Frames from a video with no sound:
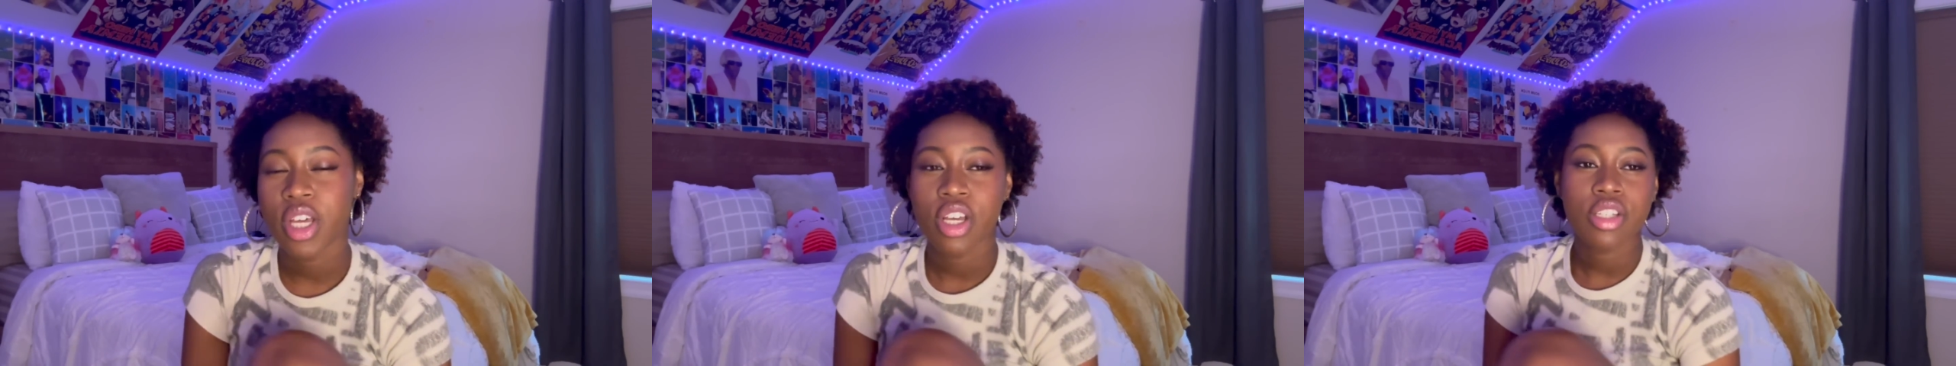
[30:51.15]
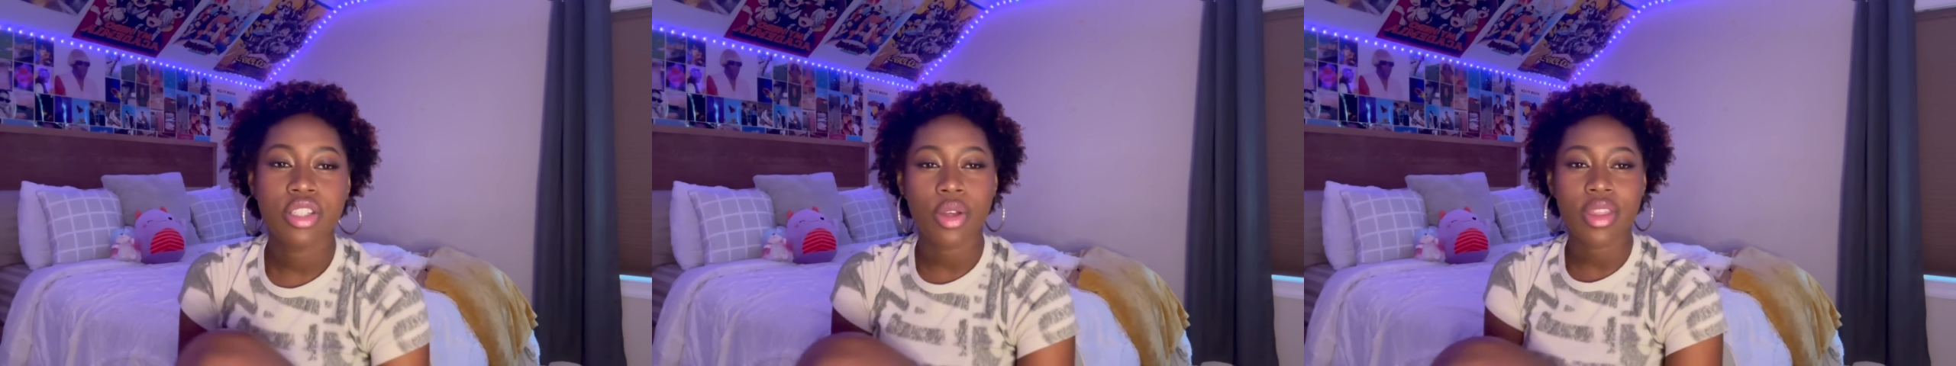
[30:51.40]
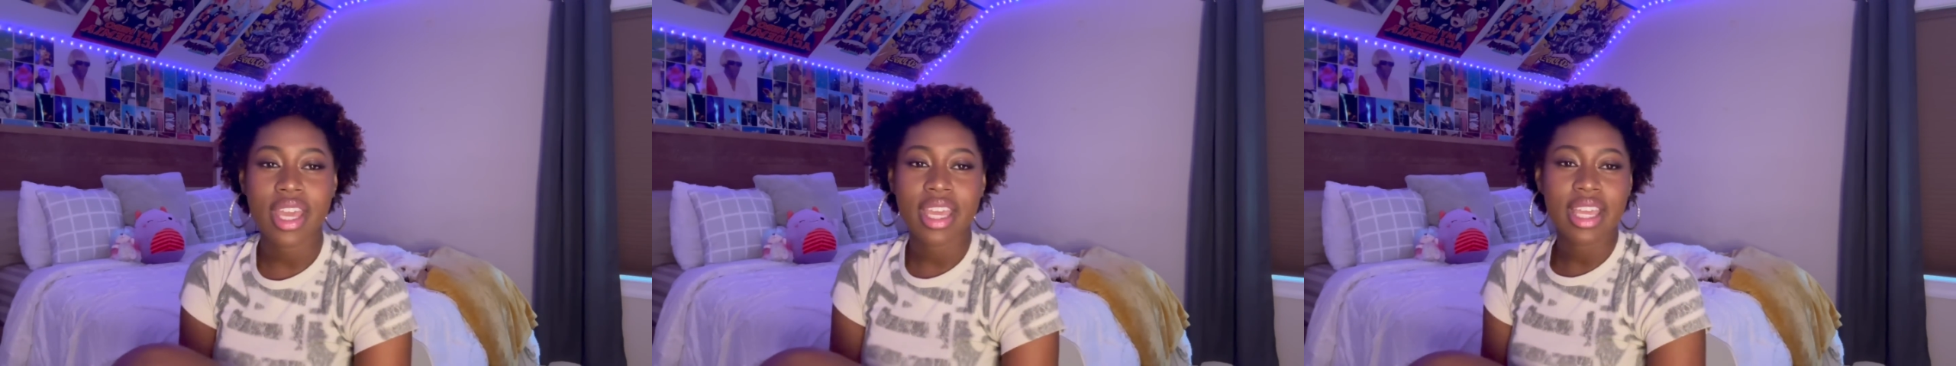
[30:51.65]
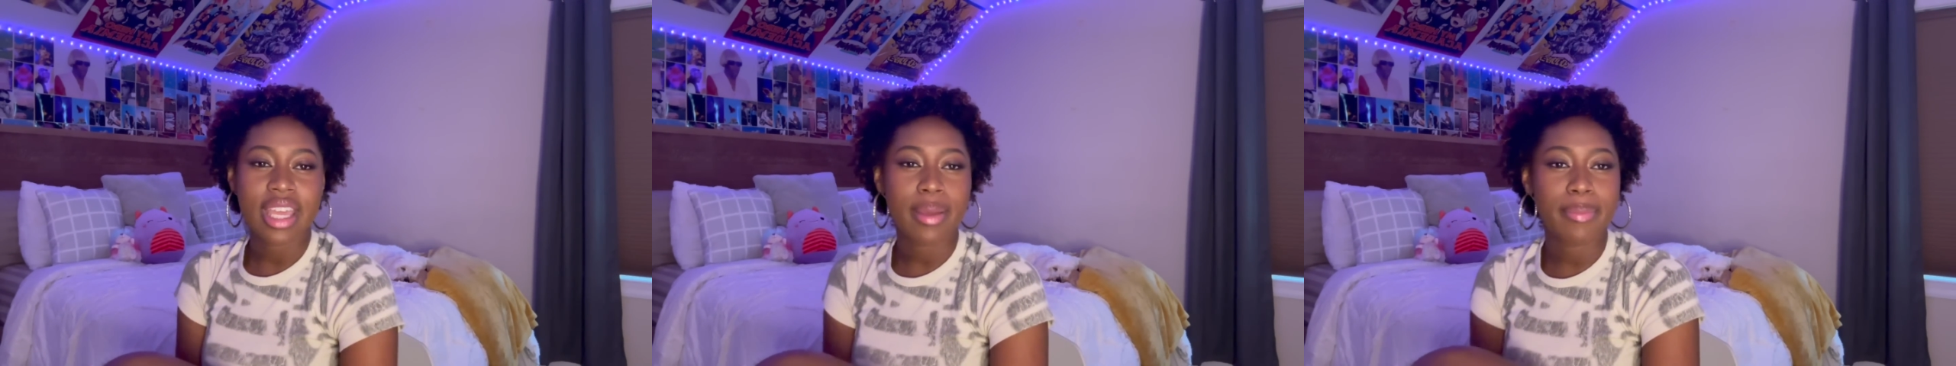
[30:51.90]
so they
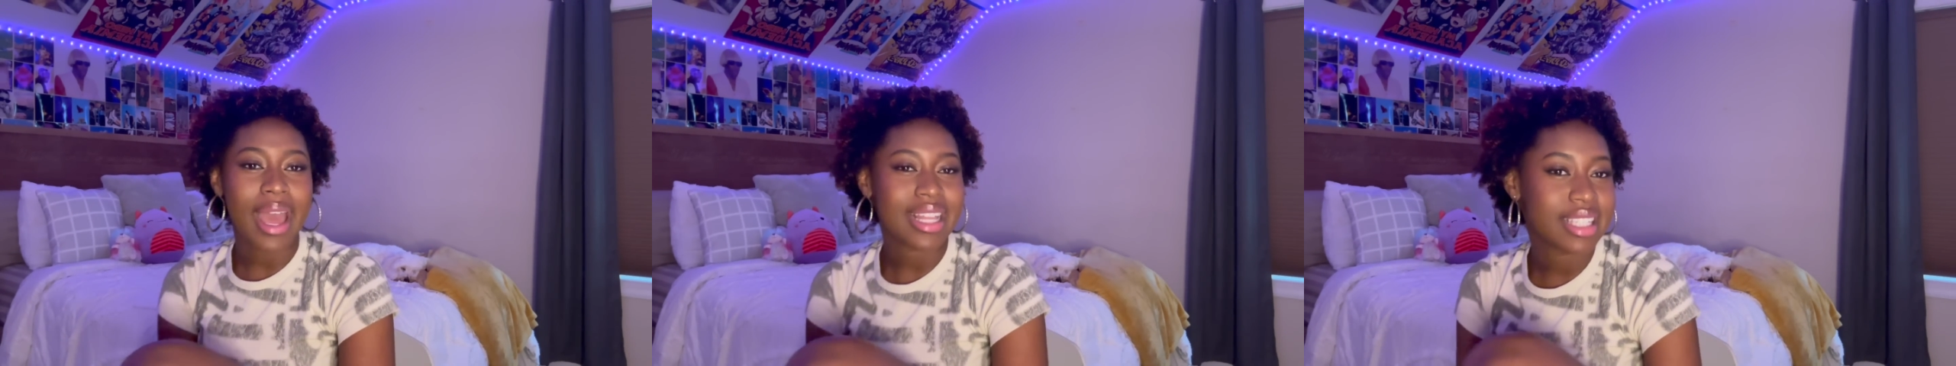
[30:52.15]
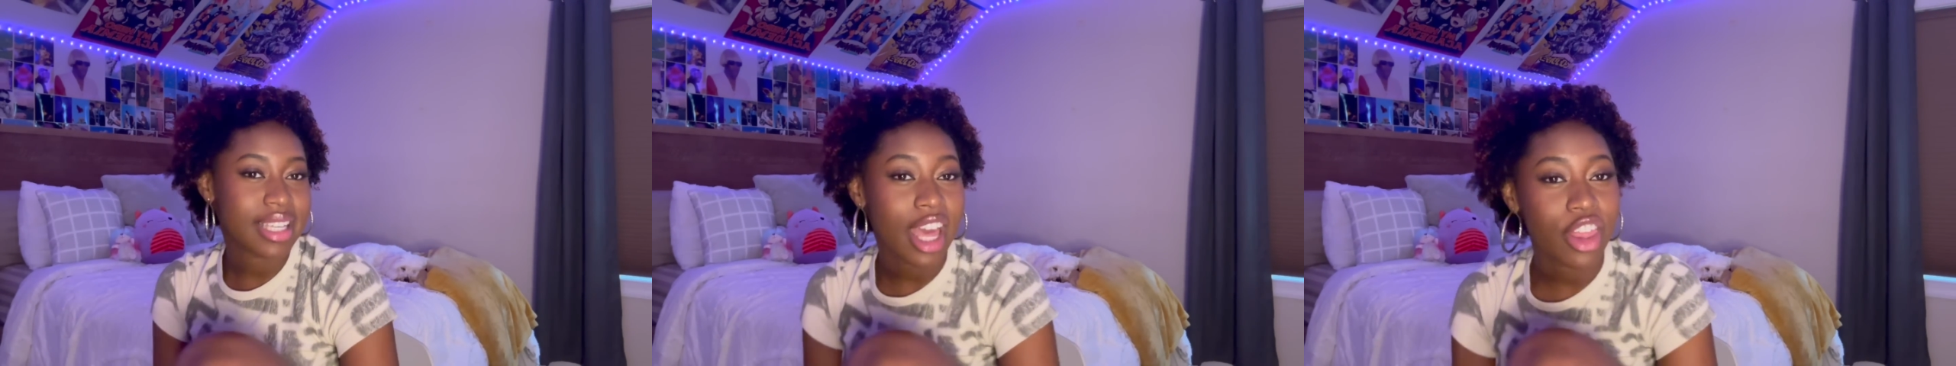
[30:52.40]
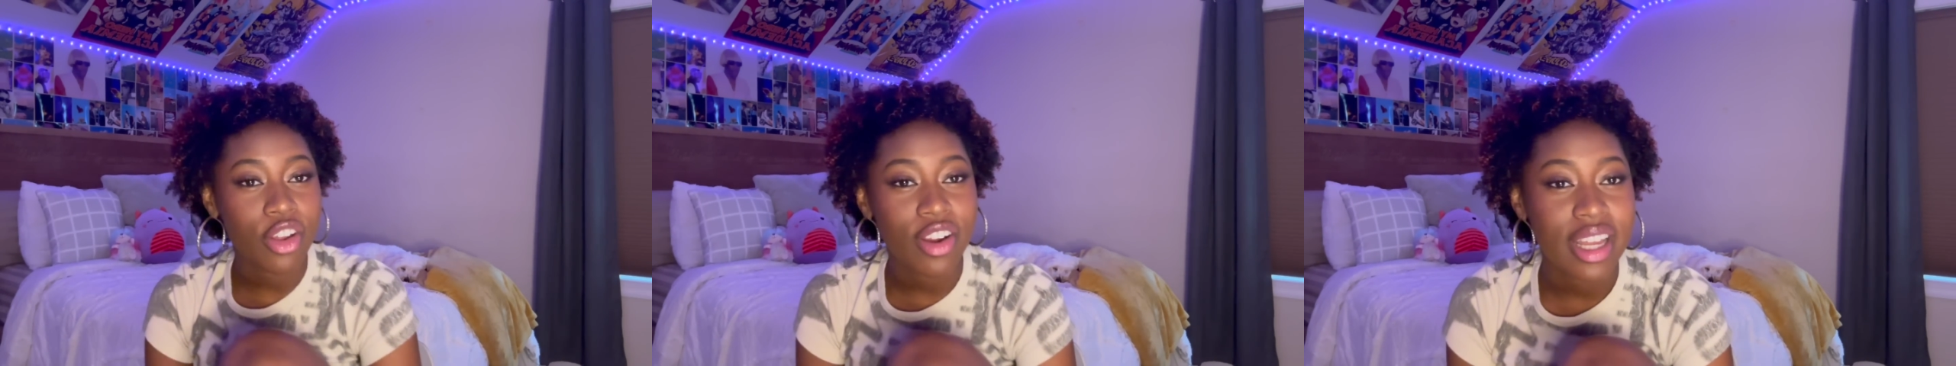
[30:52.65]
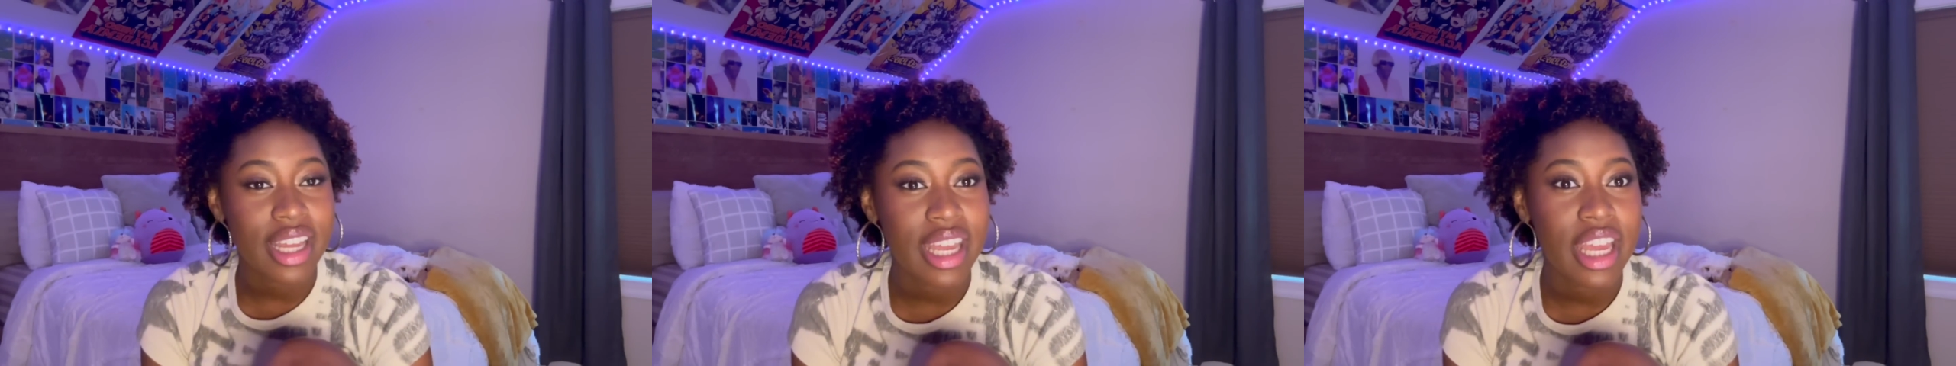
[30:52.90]
can get back together
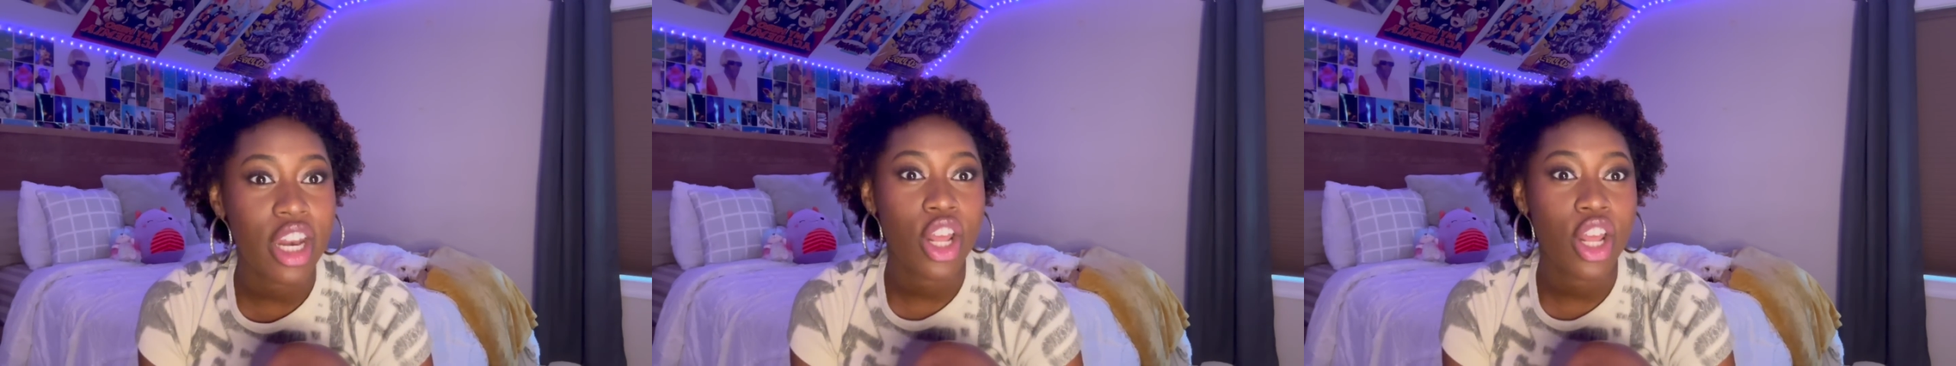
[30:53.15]
again.